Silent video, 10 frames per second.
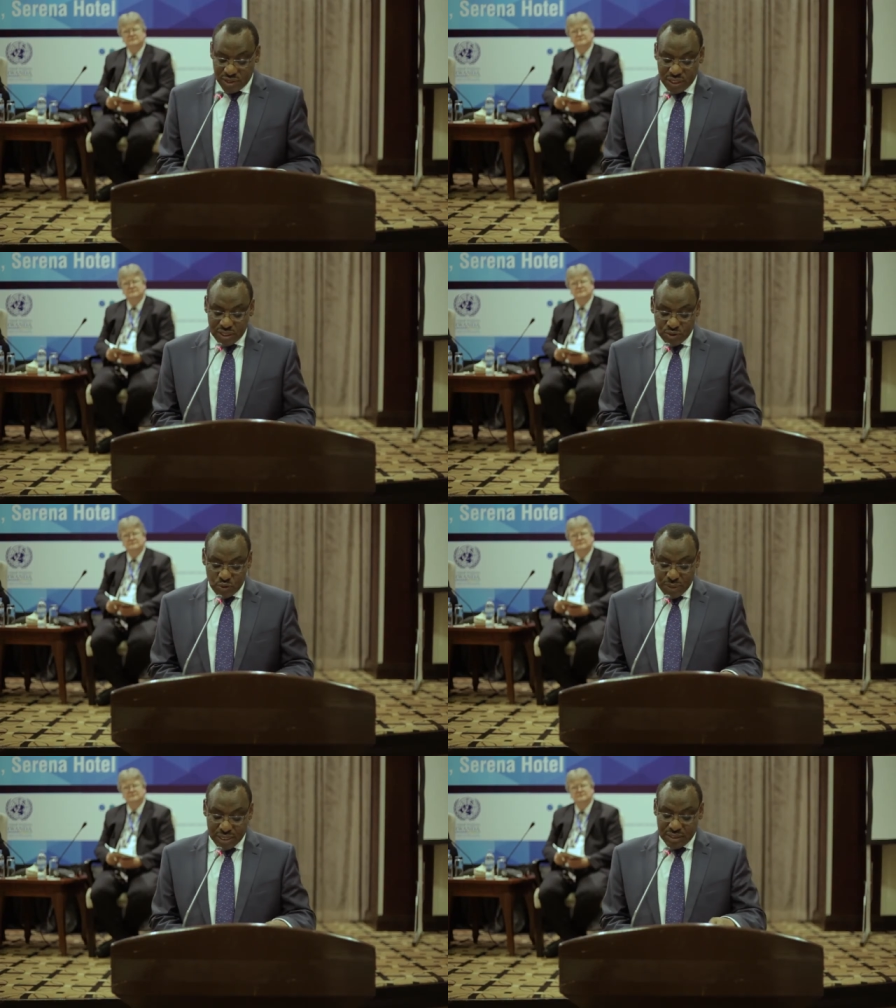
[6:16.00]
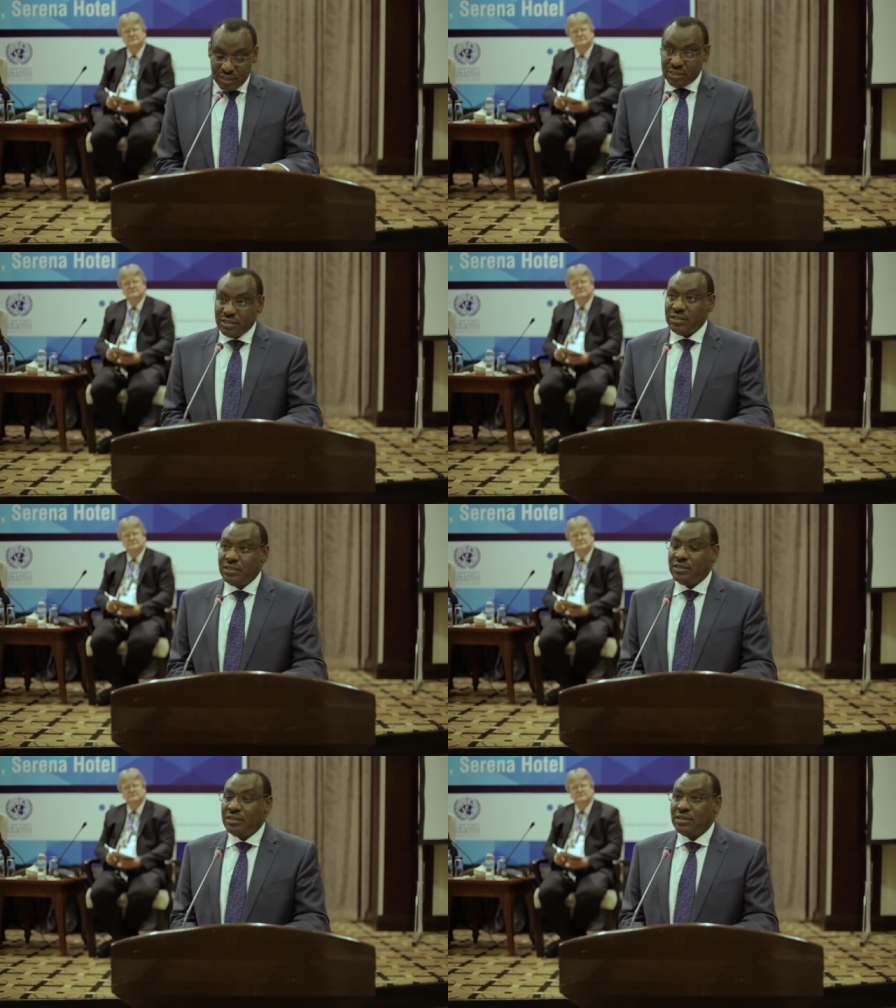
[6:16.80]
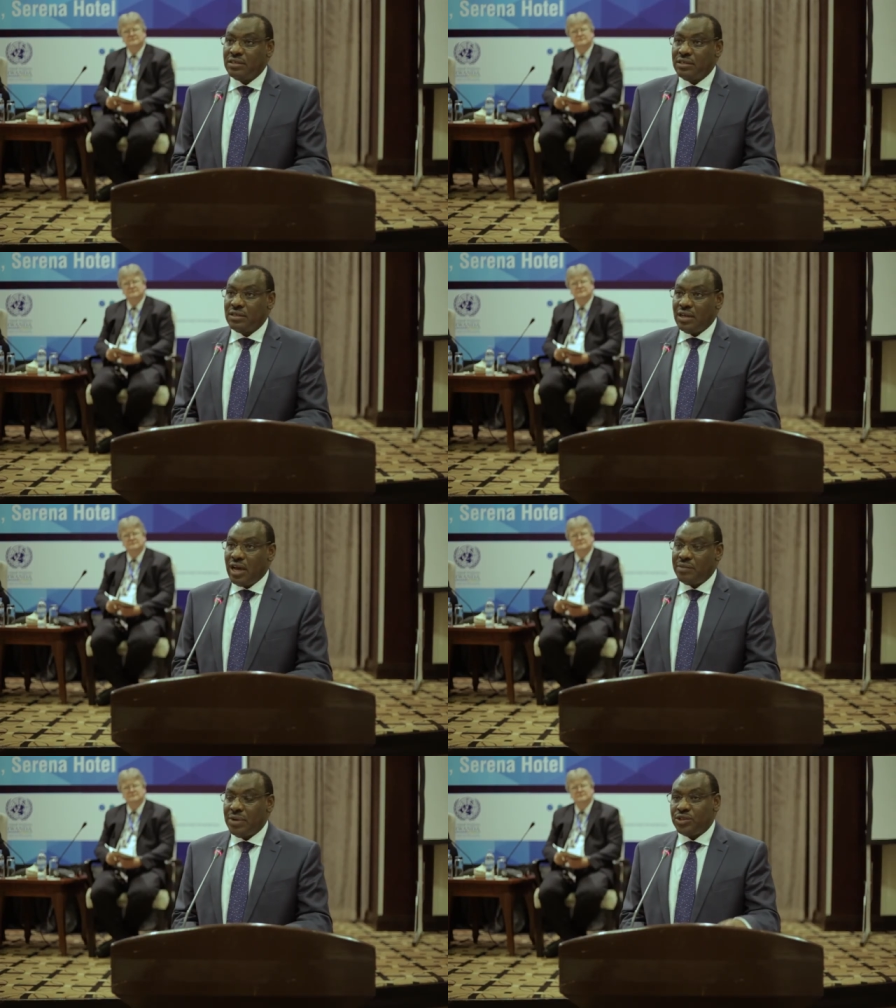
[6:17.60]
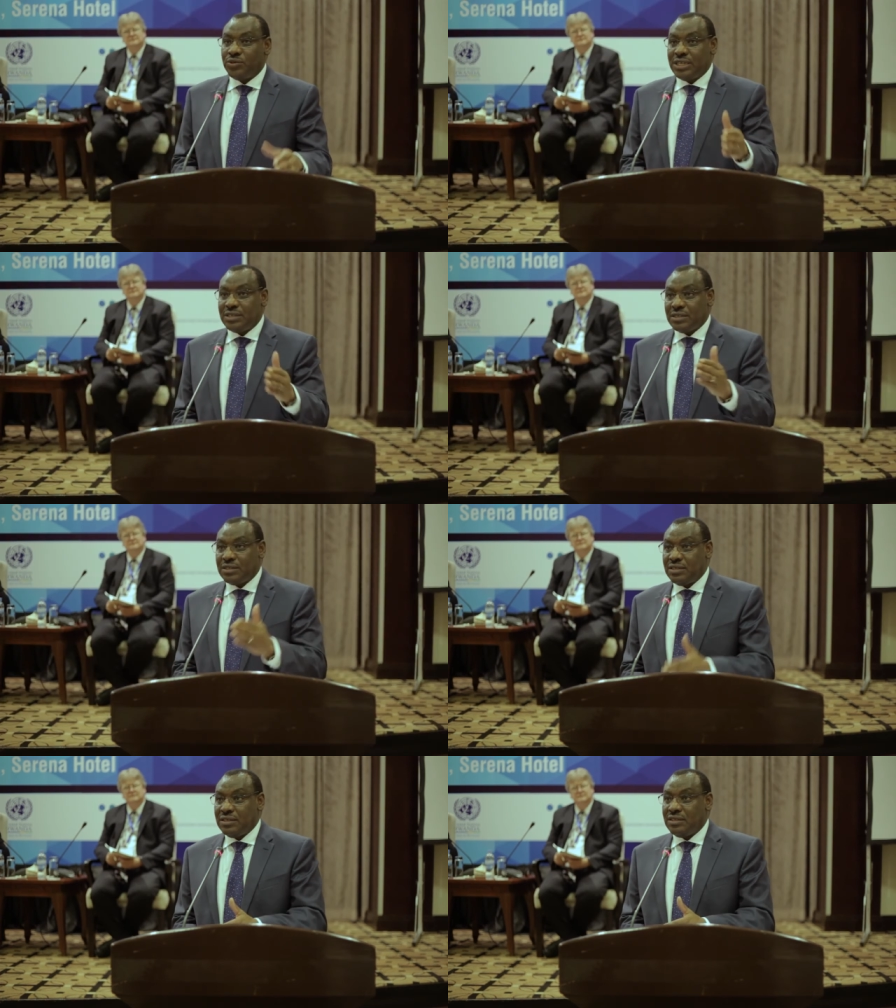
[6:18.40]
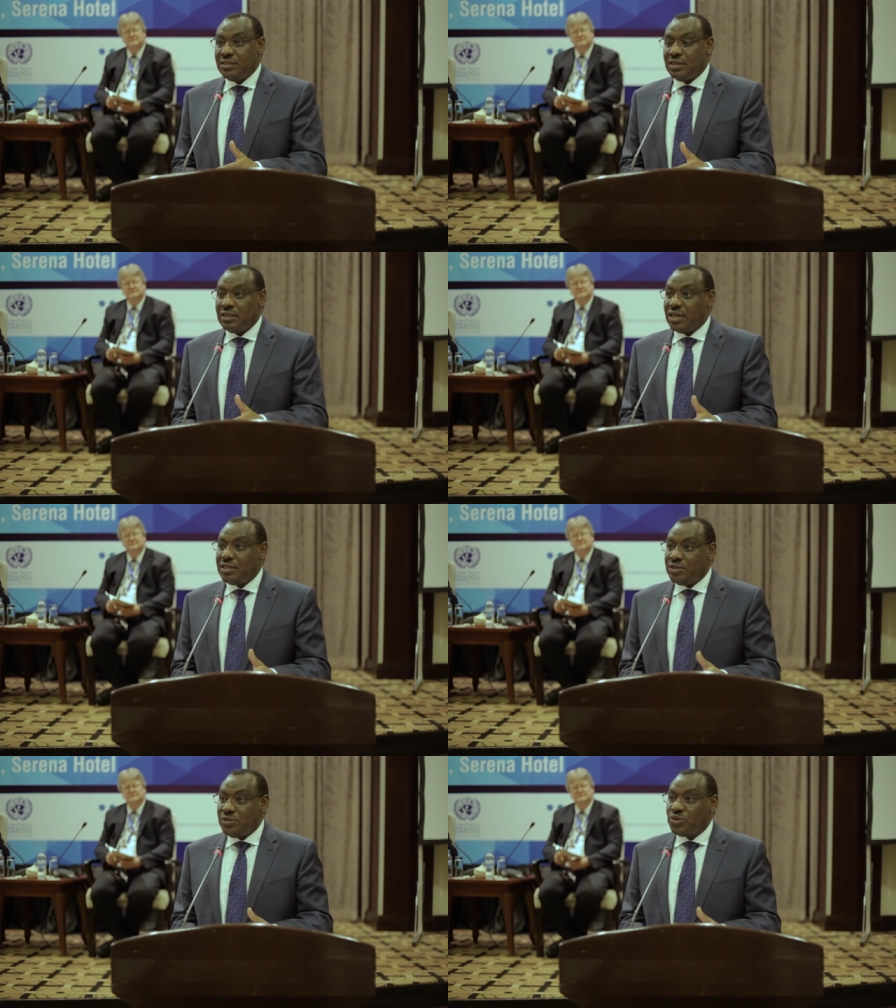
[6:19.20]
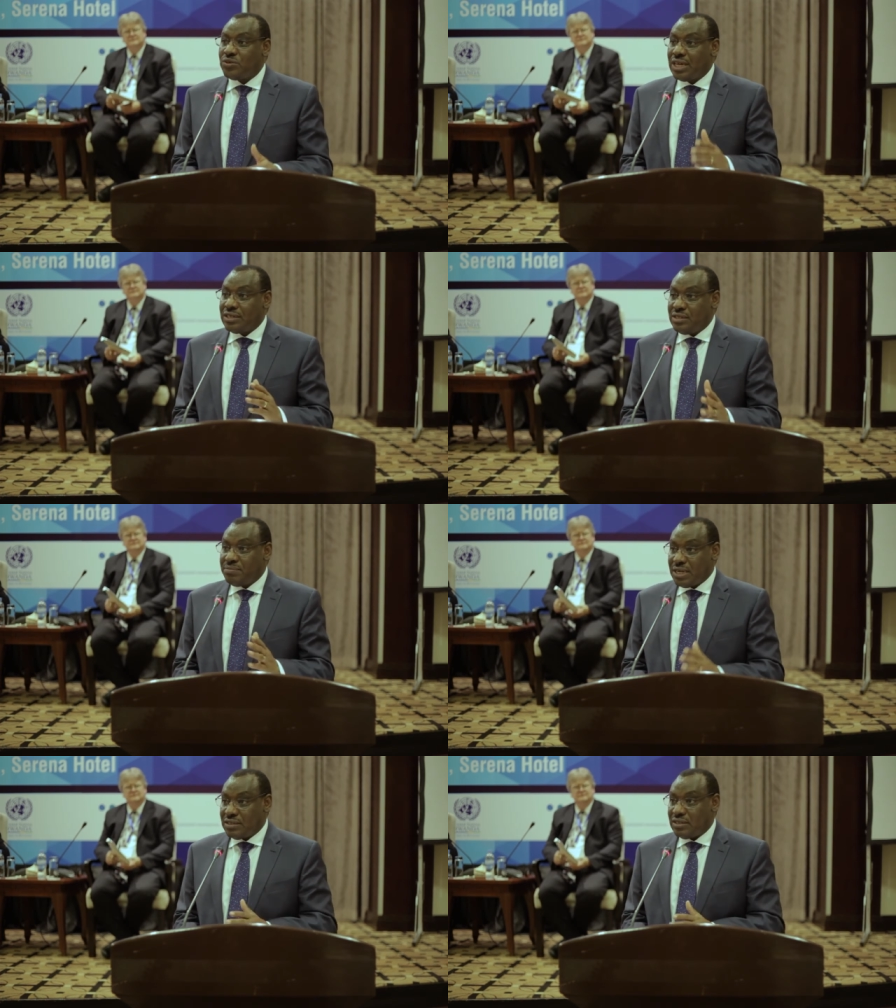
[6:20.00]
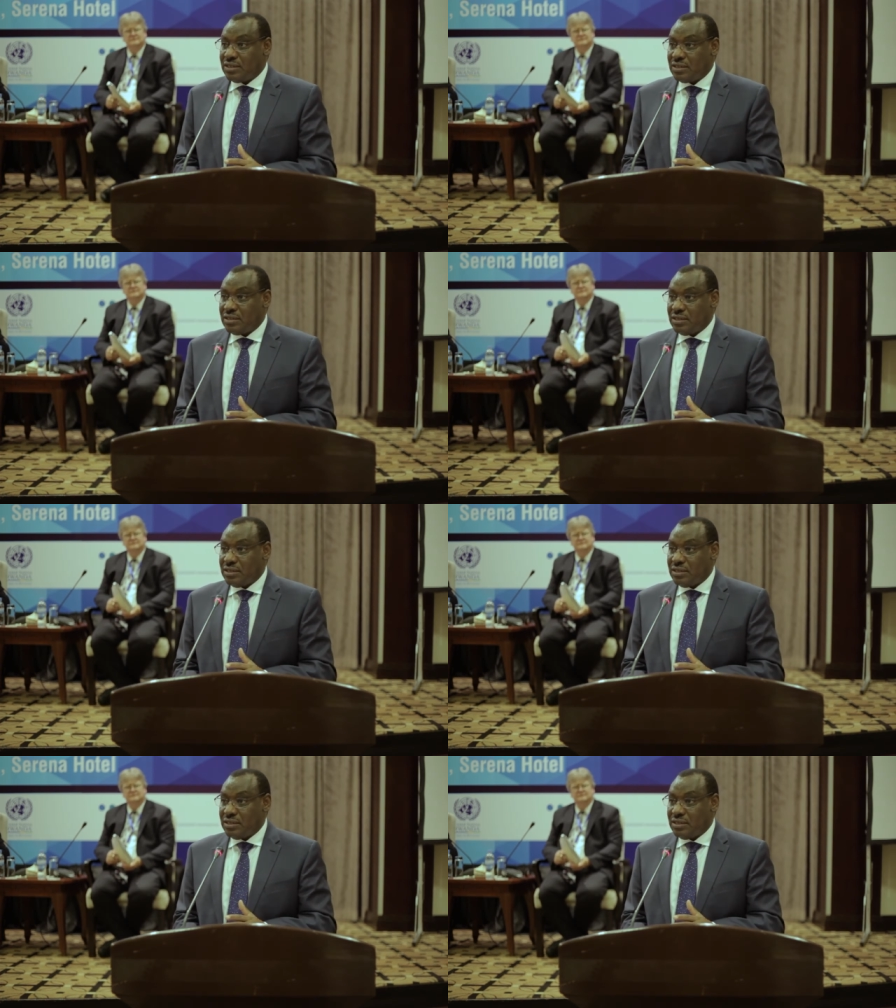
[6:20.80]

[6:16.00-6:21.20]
they were 32%. And by 2016, it had reduced to 13%